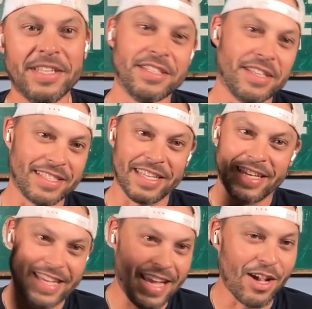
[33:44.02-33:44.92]
So I was like,
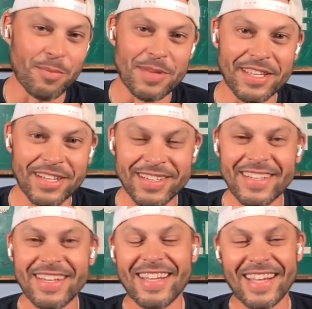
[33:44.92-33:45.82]
Yeah, I'll be there.
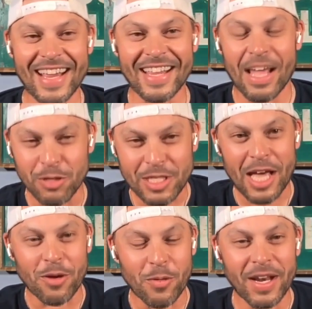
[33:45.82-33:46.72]
And that was
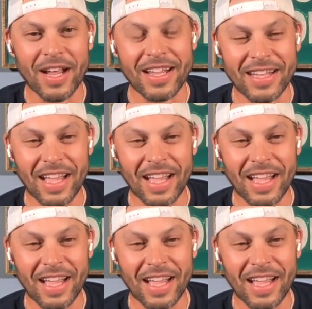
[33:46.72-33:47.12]
kind of when I